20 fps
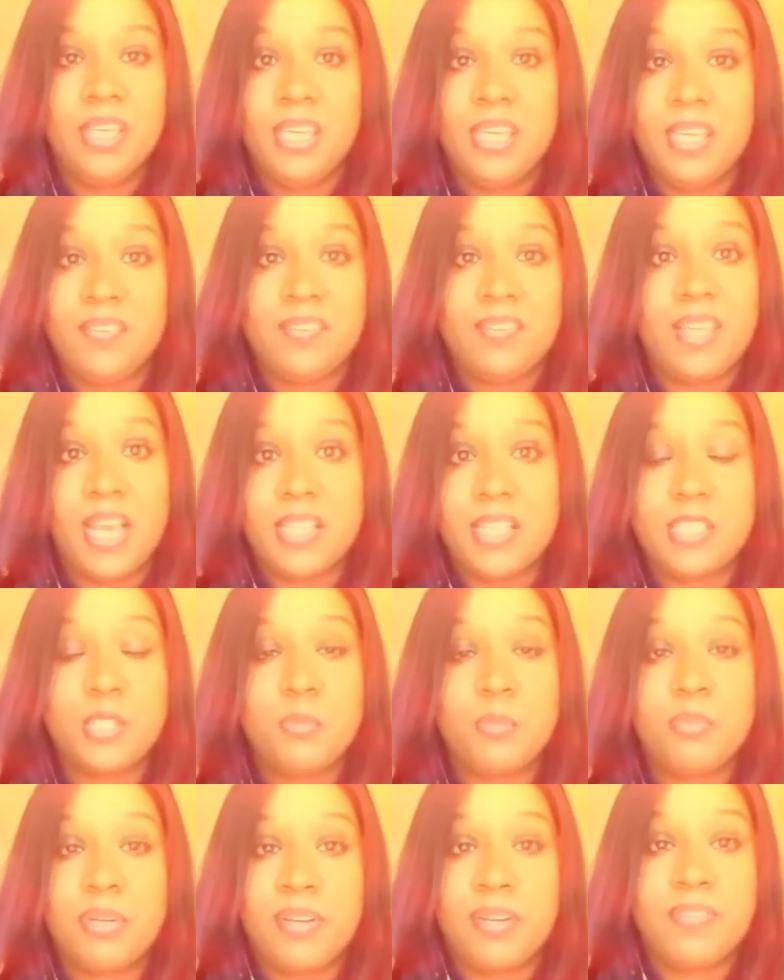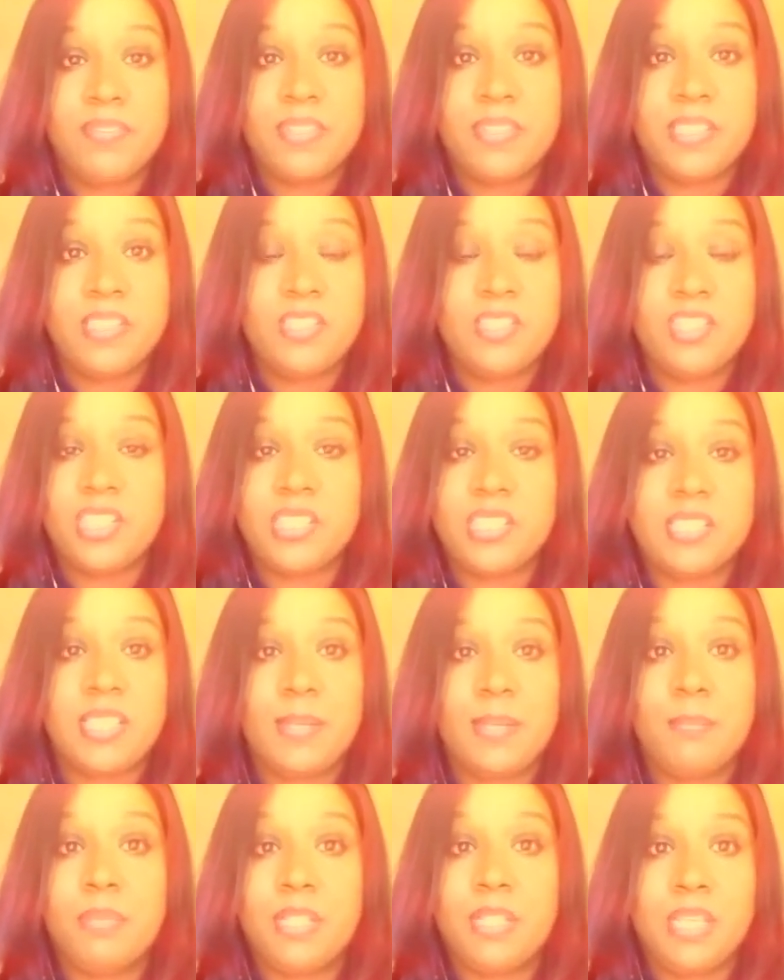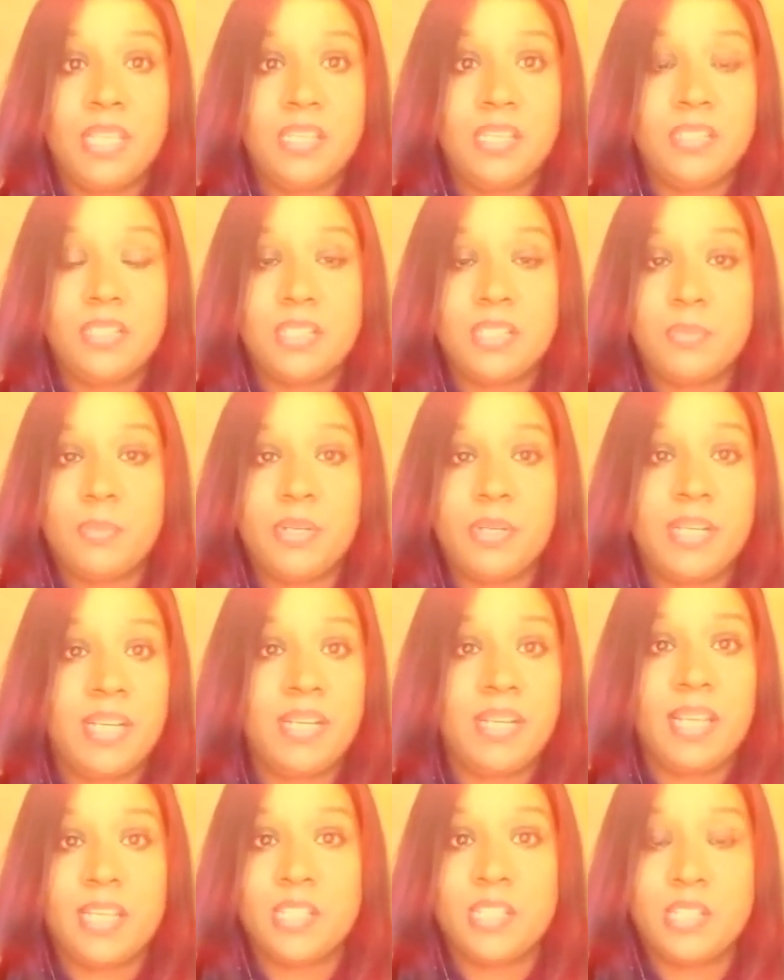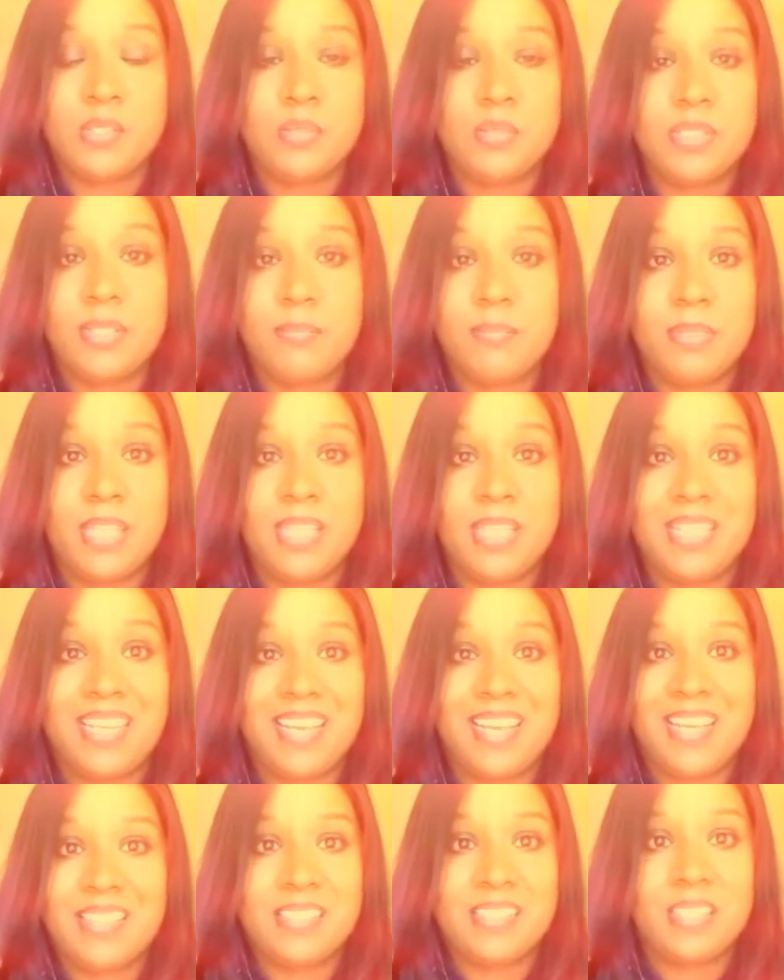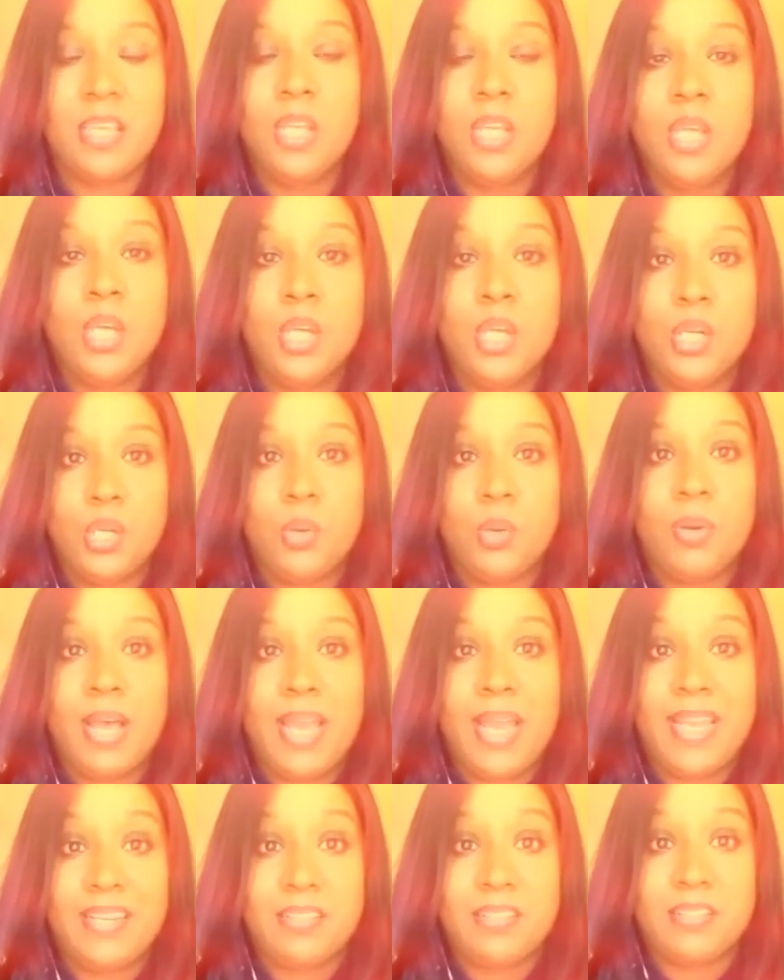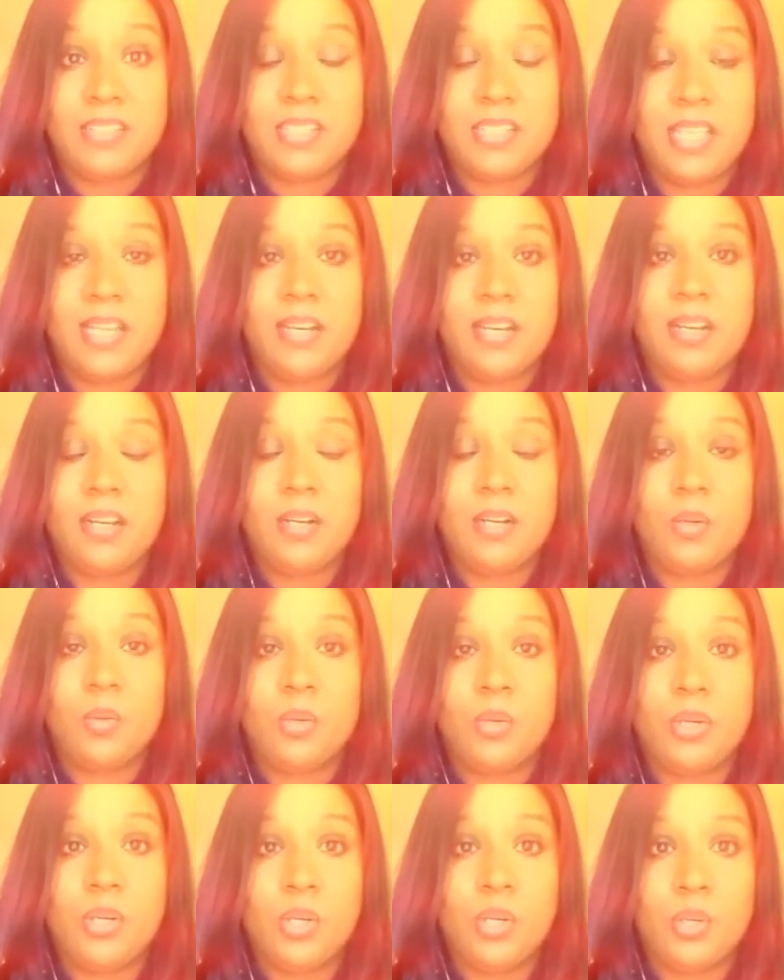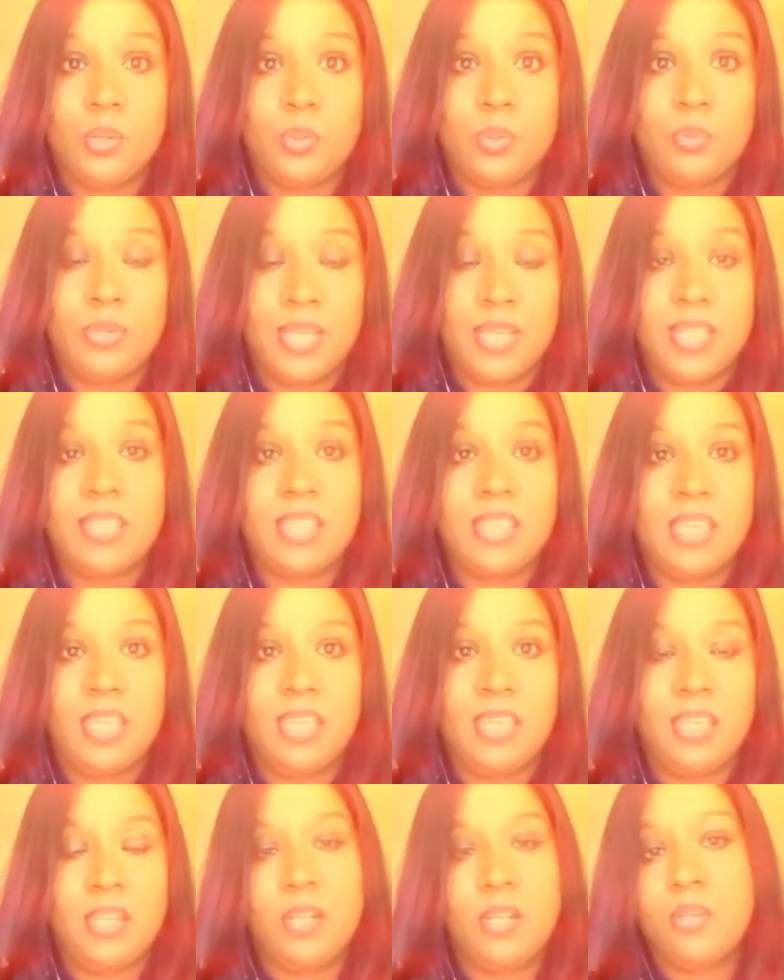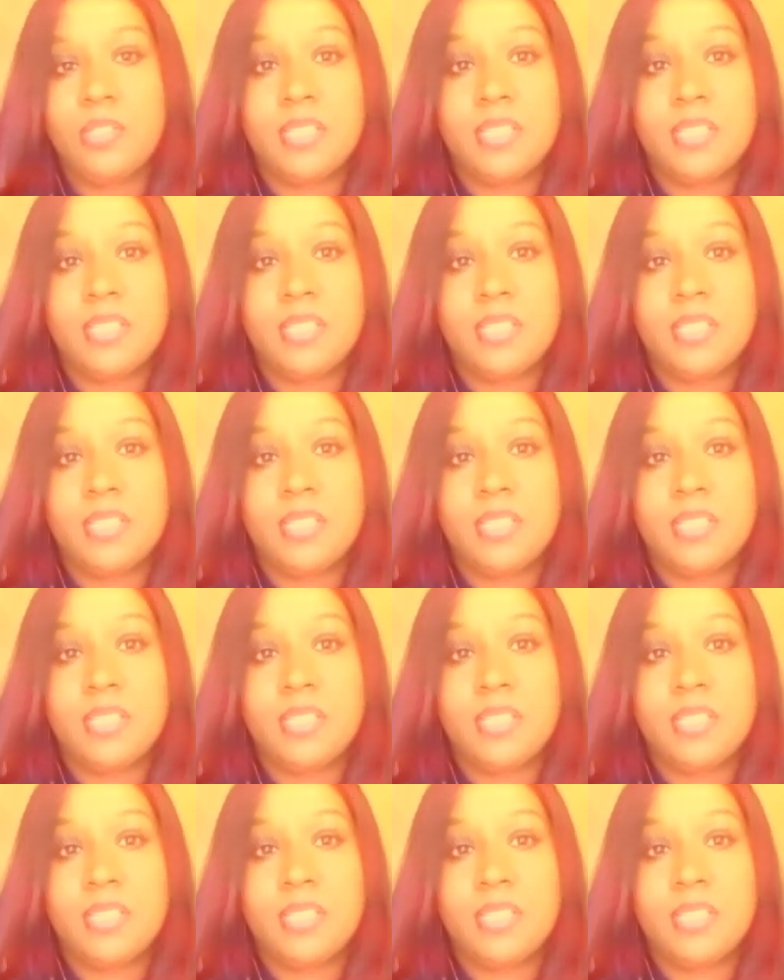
If that's a preference, just say, please just put it next to something that has no idols there or nothing, you know.